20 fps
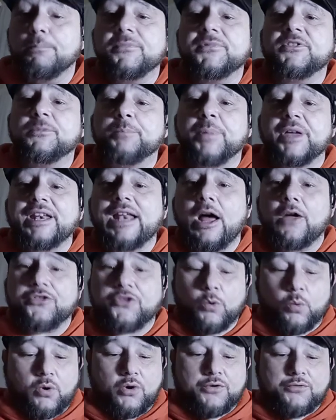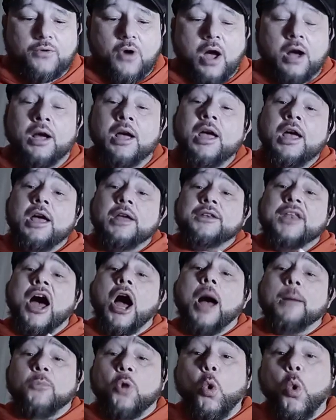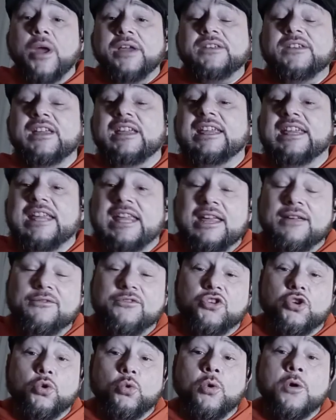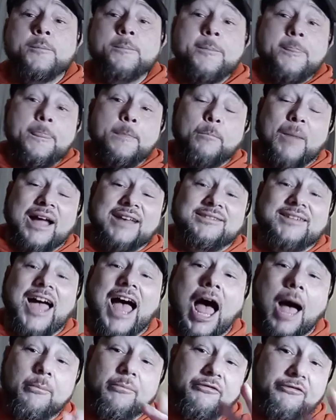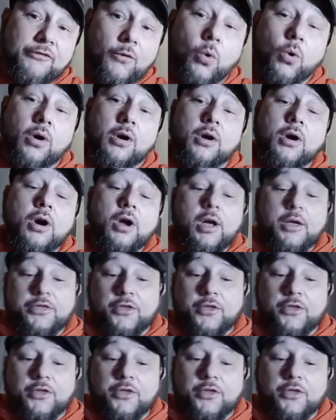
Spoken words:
spitting out the words wrong. Now I'm going to give you my top four.